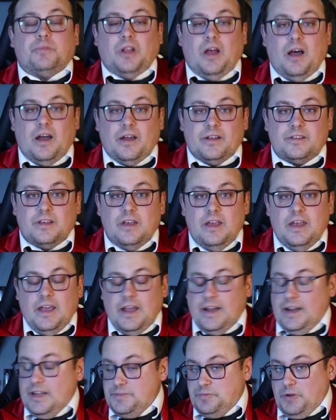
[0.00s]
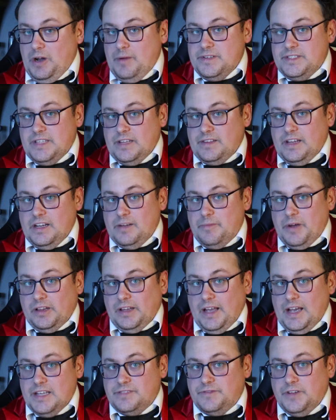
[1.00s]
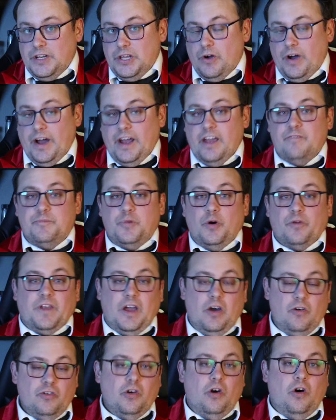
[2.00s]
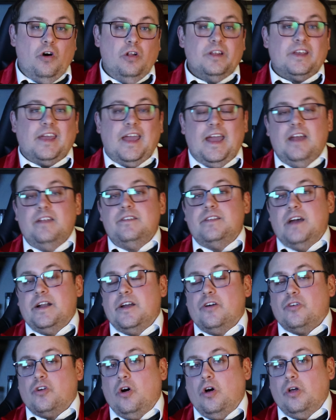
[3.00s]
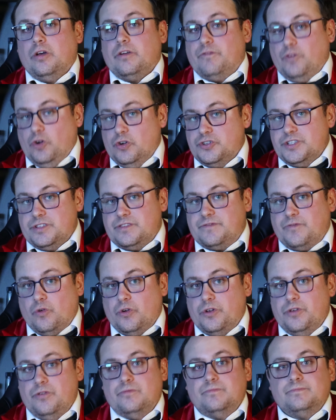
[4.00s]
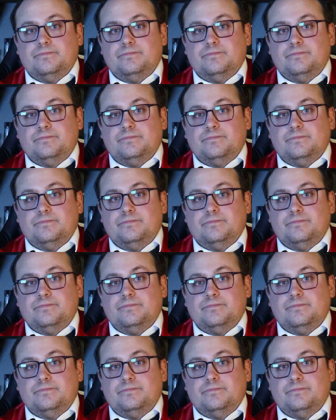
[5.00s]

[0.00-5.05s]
Blonde. And as promised at the end of my last video, I have both alcoholic and non-alcoholic versions for you.